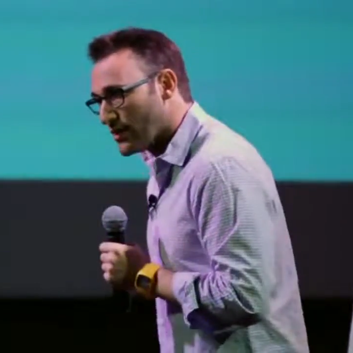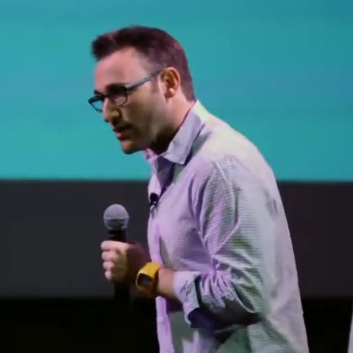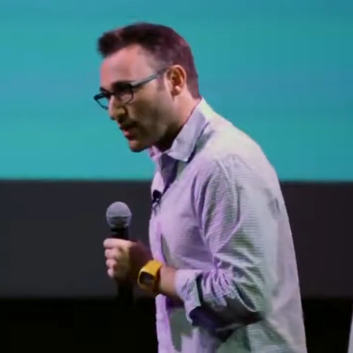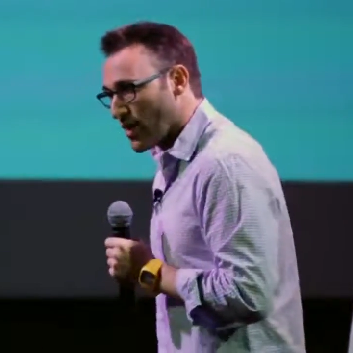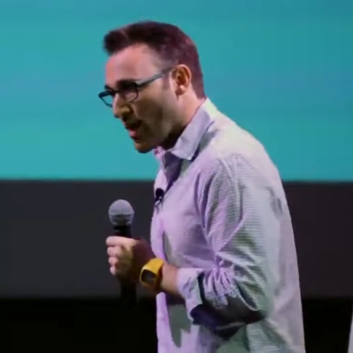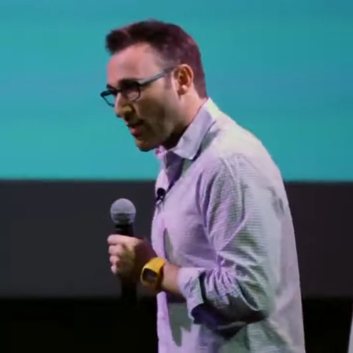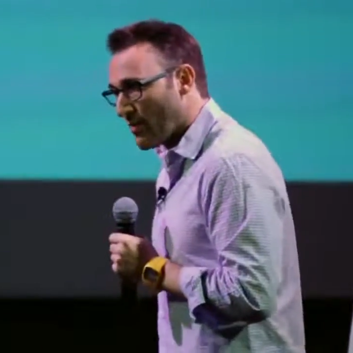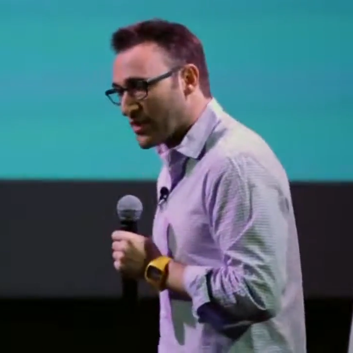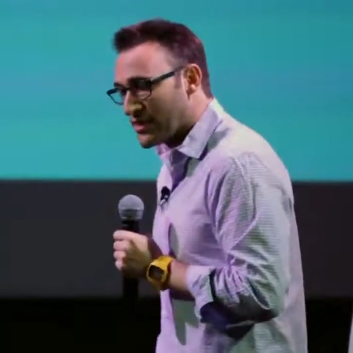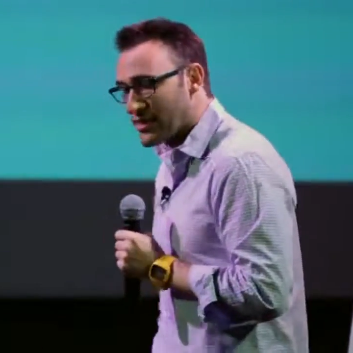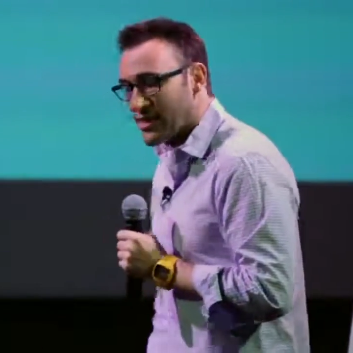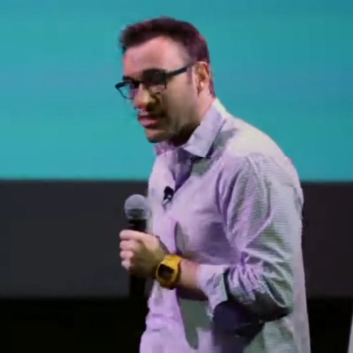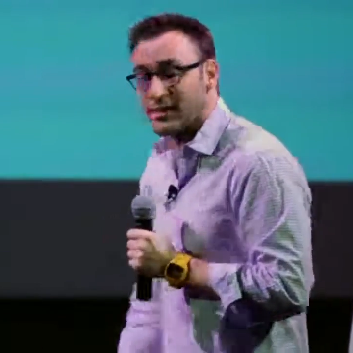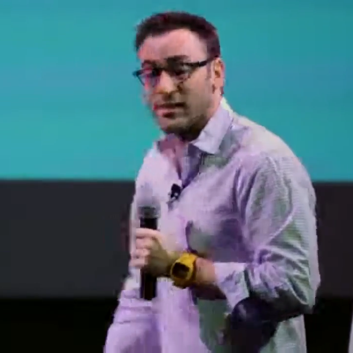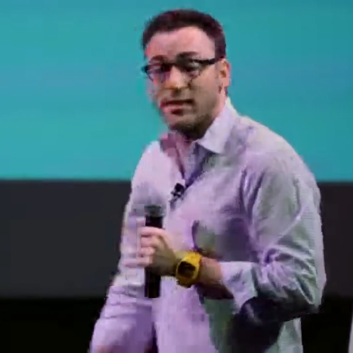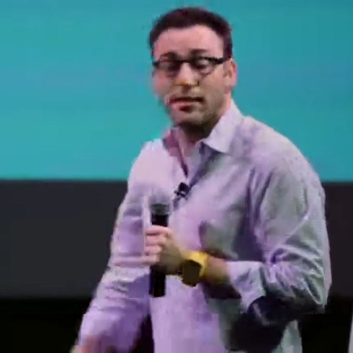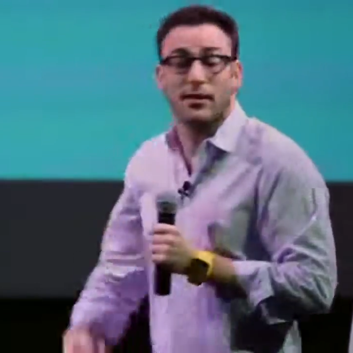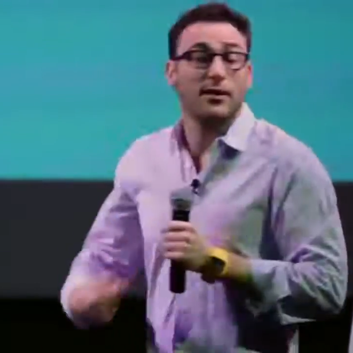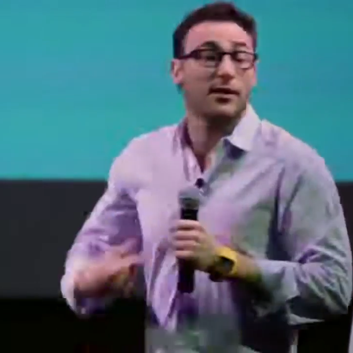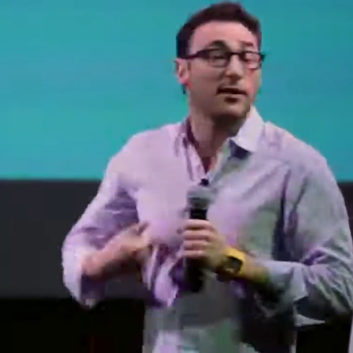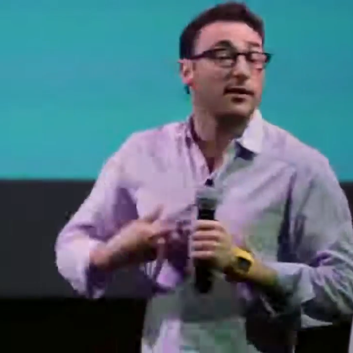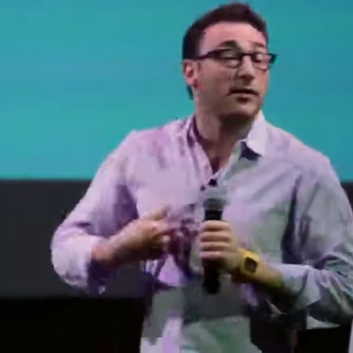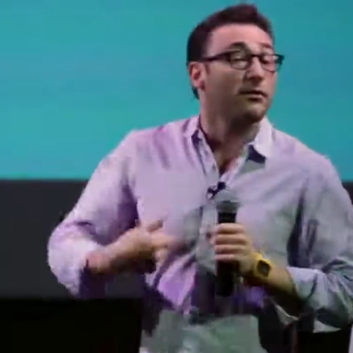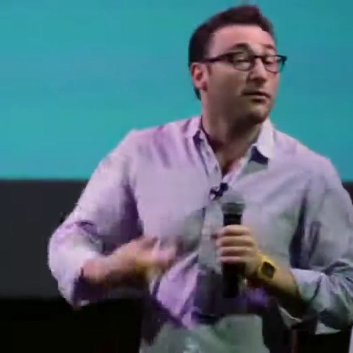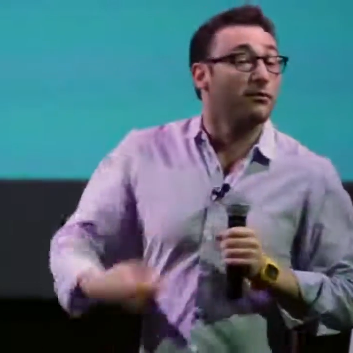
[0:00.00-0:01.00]
So a company says,
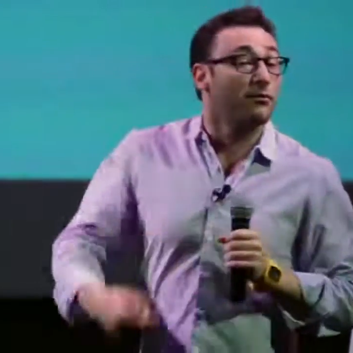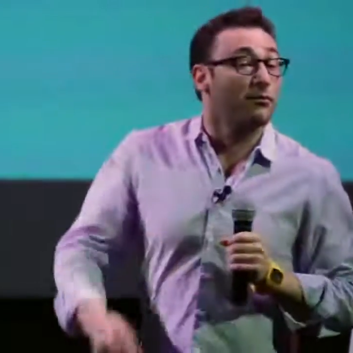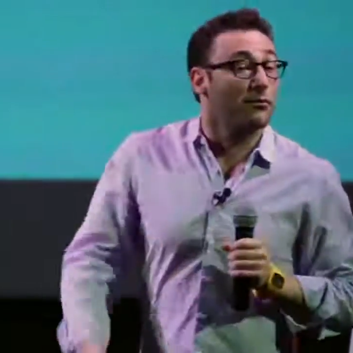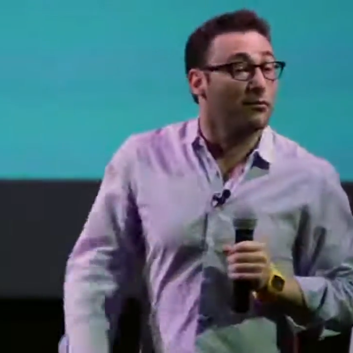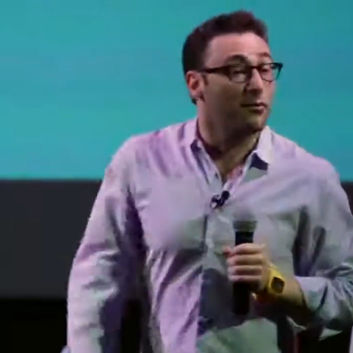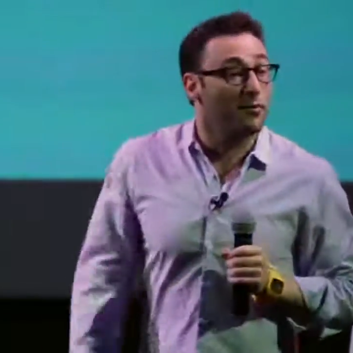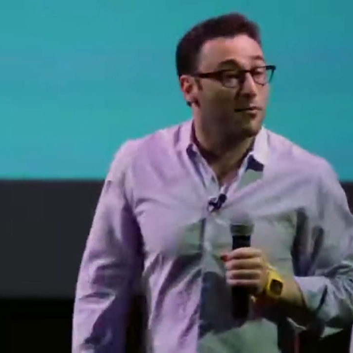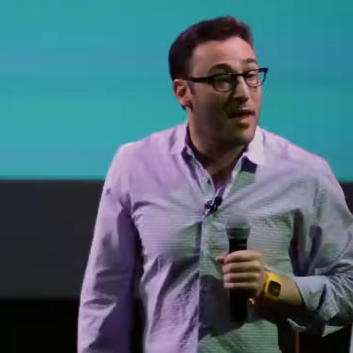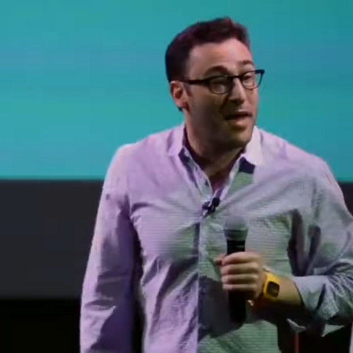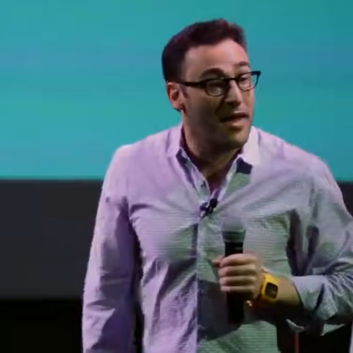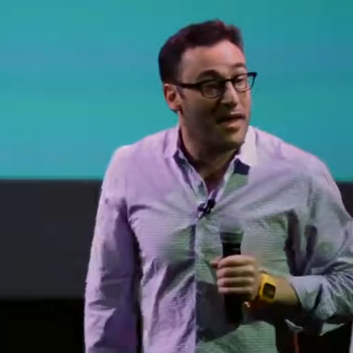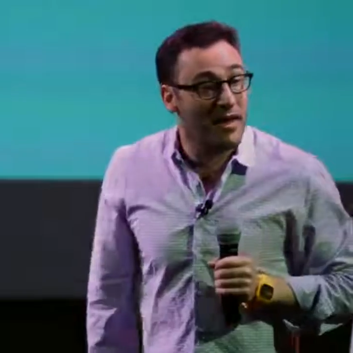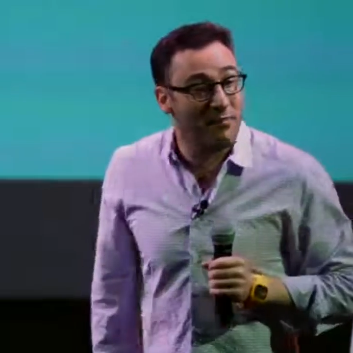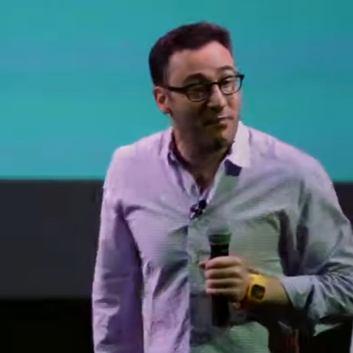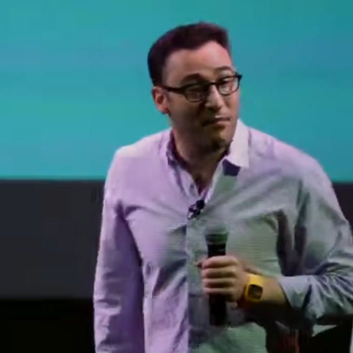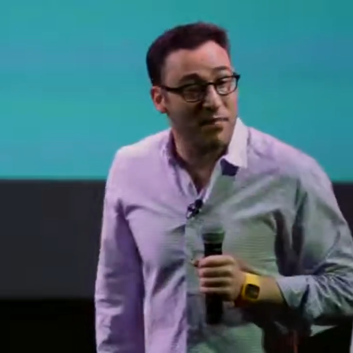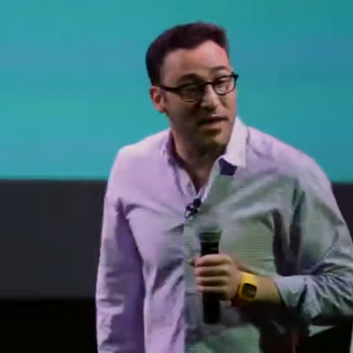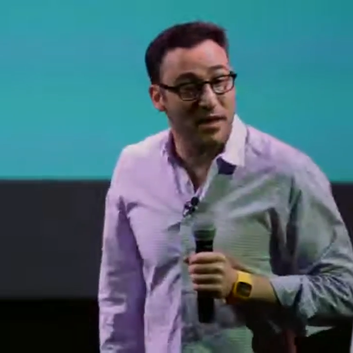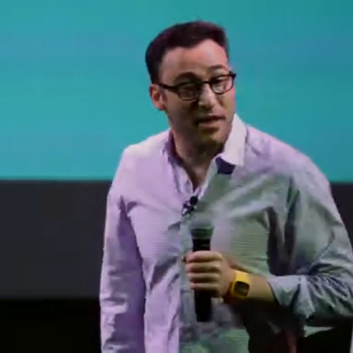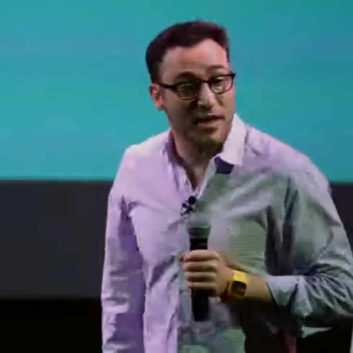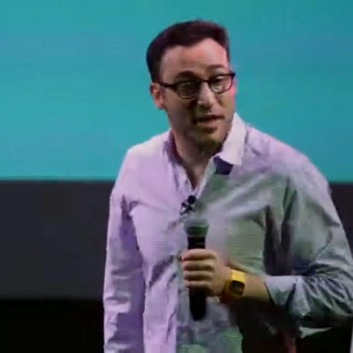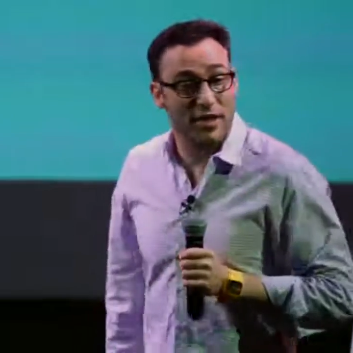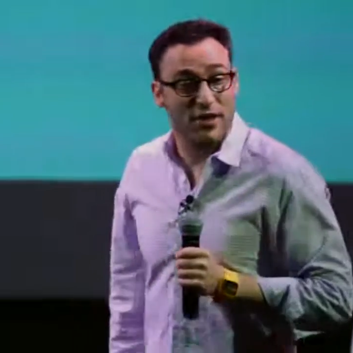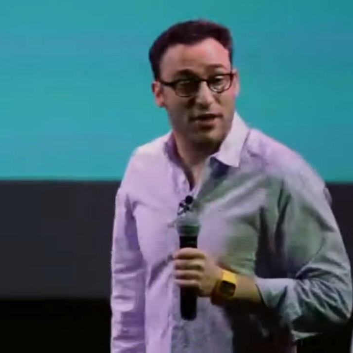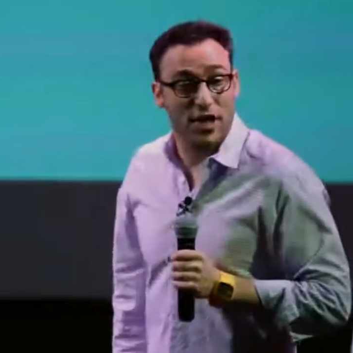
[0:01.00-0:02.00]
made $1
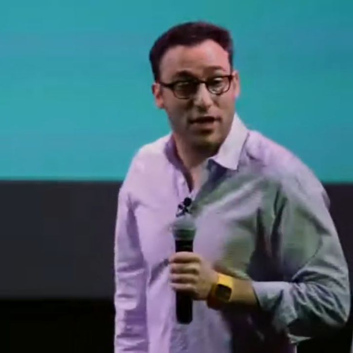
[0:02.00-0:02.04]
million